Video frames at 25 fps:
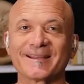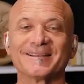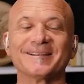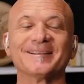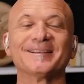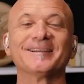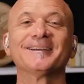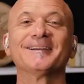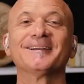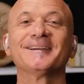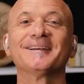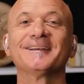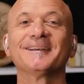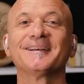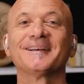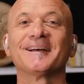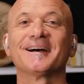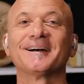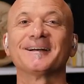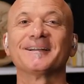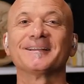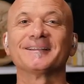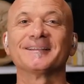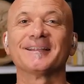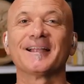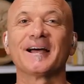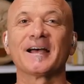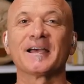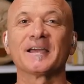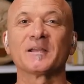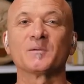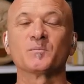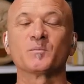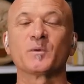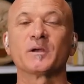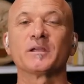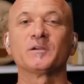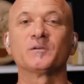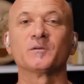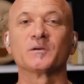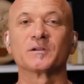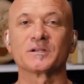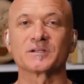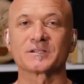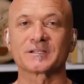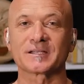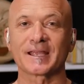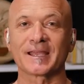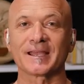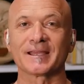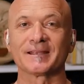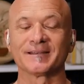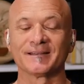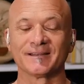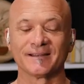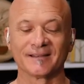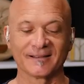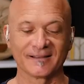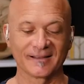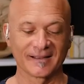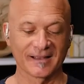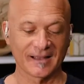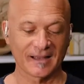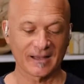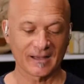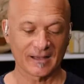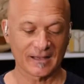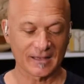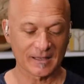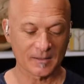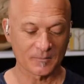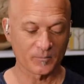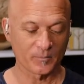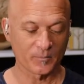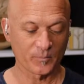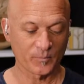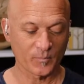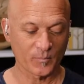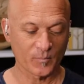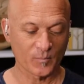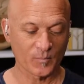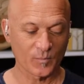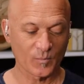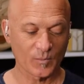that uh, line. But you understand um,